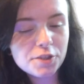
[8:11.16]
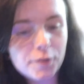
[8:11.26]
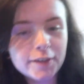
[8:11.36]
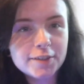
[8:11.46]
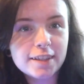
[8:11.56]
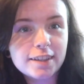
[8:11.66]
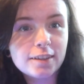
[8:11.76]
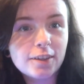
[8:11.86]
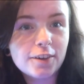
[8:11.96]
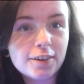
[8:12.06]
So I just had the
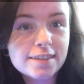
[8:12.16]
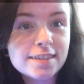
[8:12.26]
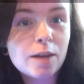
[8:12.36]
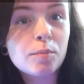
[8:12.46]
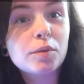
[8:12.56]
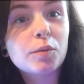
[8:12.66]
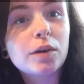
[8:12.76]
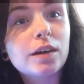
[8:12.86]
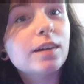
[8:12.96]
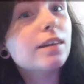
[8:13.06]
longest nap in the
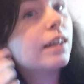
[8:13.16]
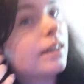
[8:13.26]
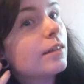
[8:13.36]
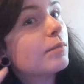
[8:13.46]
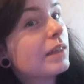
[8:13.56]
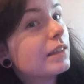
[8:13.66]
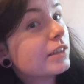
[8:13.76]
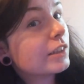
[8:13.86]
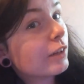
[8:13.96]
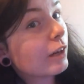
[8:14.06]
world. I didn't mean
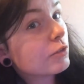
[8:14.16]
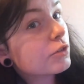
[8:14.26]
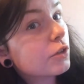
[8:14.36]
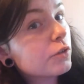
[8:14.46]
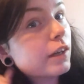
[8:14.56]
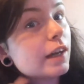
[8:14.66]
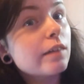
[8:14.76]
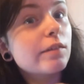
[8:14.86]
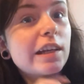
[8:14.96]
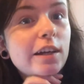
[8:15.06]
to, I was so
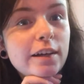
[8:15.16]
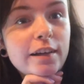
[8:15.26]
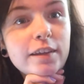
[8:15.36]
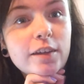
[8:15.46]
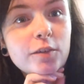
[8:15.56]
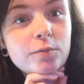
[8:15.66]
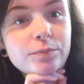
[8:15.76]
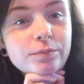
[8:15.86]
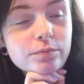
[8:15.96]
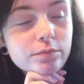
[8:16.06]
tired when I got here though.
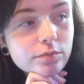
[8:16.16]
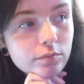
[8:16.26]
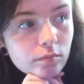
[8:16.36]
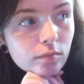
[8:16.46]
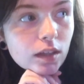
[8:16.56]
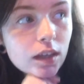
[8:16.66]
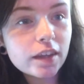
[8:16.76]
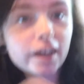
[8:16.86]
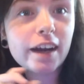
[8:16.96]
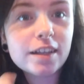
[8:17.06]
And
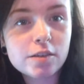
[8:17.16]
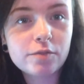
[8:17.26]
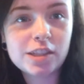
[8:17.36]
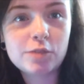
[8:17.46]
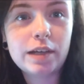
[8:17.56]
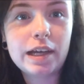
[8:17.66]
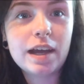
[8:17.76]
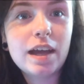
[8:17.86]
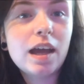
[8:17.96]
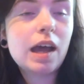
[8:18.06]
then I had something to eat.
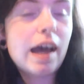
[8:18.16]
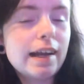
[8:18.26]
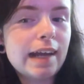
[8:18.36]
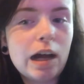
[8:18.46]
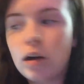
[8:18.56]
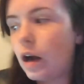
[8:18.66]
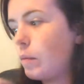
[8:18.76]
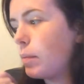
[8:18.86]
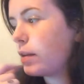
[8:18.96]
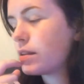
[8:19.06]
And now I'm
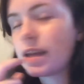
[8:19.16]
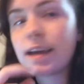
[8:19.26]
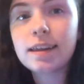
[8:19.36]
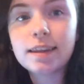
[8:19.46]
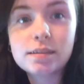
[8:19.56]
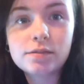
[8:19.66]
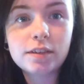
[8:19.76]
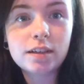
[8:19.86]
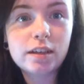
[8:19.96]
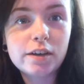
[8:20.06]
about to edit this
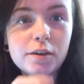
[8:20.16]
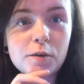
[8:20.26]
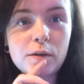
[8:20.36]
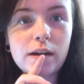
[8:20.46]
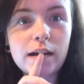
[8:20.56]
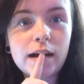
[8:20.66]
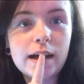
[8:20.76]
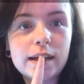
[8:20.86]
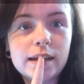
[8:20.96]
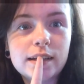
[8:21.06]
video
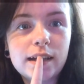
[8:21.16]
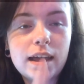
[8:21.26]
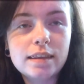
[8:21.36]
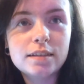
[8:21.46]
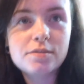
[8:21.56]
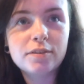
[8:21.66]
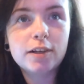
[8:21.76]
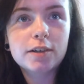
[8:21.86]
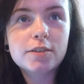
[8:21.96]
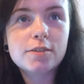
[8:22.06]
and end this
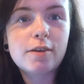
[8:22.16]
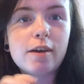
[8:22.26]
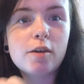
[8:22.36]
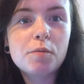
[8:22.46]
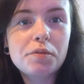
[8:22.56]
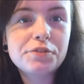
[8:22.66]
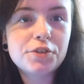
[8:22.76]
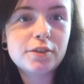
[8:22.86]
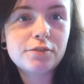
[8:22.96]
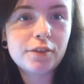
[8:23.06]
vlog. So I hope you
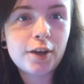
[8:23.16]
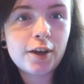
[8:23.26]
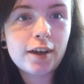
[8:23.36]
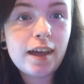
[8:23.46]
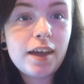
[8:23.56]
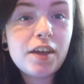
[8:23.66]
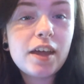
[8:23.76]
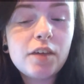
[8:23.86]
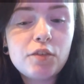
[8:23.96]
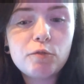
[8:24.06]
enjoy the vlog.
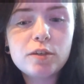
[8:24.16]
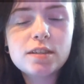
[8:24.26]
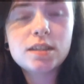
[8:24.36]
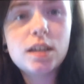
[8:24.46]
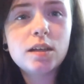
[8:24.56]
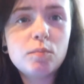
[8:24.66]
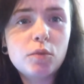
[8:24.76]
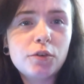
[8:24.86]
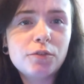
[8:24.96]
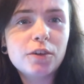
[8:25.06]
If you want to see
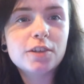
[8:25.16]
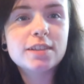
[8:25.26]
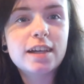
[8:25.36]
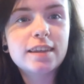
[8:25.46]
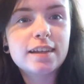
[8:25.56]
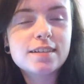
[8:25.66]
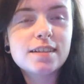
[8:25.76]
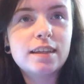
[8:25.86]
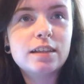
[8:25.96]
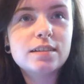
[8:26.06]
more vlogs like this,
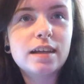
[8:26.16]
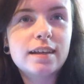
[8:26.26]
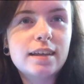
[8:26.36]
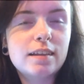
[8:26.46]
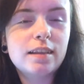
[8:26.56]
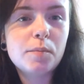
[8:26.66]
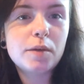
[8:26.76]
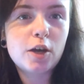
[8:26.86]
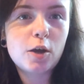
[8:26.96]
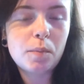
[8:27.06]
and just like, let me
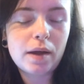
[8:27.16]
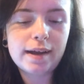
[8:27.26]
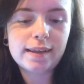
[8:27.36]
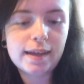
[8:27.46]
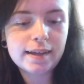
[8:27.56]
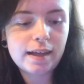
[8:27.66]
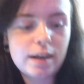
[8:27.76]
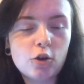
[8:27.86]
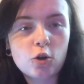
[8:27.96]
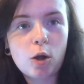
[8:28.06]
know by
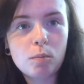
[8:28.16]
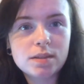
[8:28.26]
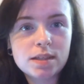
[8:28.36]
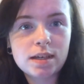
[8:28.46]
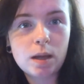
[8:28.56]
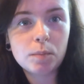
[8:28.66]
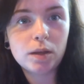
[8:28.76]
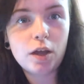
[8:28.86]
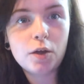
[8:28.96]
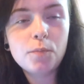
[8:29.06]
liking or commenting down
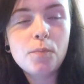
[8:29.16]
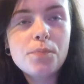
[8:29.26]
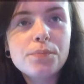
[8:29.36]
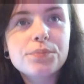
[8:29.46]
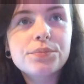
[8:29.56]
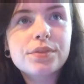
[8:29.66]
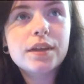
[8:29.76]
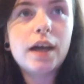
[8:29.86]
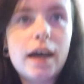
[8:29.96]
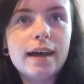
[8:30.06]
below.
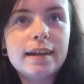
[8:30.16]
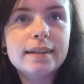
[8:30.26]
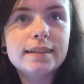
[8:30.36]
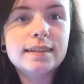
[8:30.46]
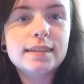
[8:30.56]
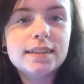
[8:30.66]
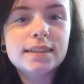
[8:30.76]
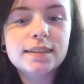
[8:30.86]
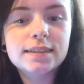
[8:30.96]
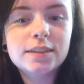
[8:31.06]
And
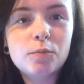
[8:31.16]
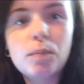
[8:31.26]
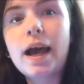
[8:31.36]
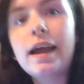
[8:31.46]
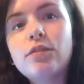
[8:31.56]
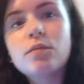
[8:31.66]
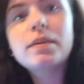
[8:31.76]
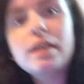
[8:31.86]
bye from